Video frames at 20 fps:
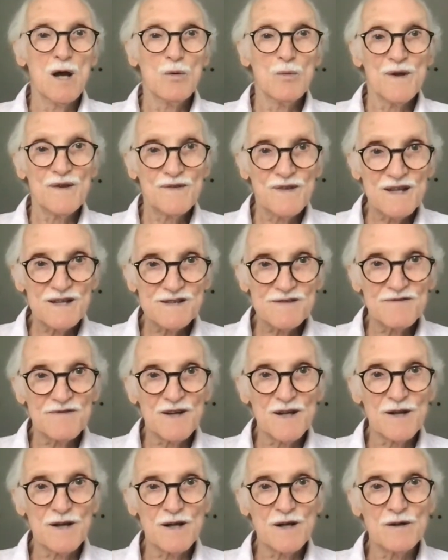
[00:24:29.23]
with this
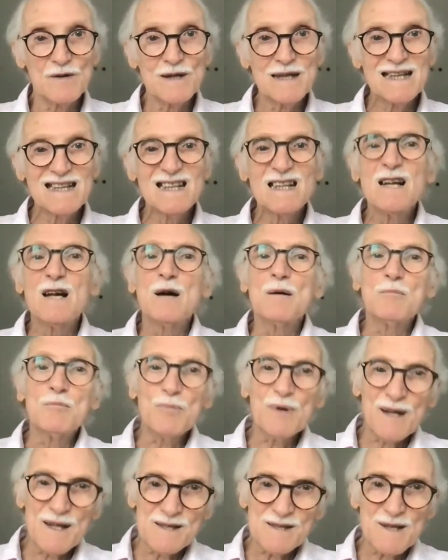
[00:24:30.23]
video,
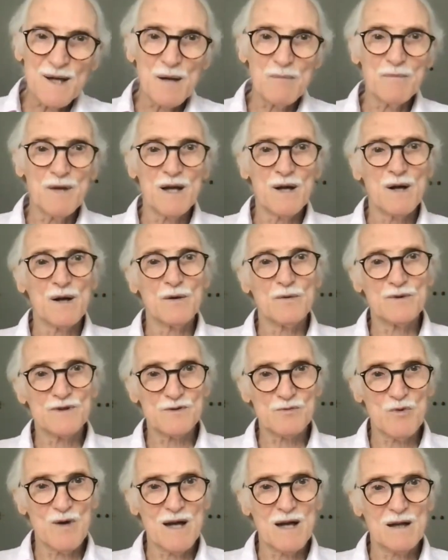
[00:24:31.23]
please let me know
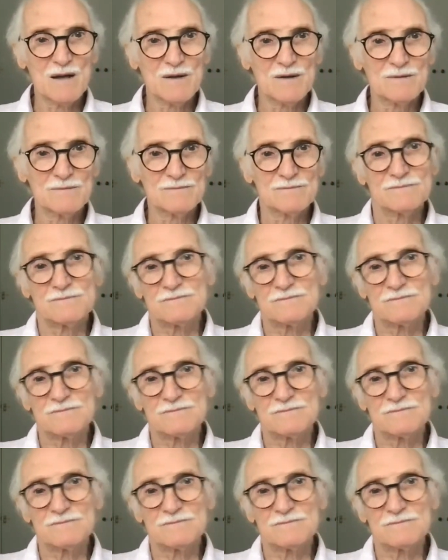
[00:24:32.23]
as well.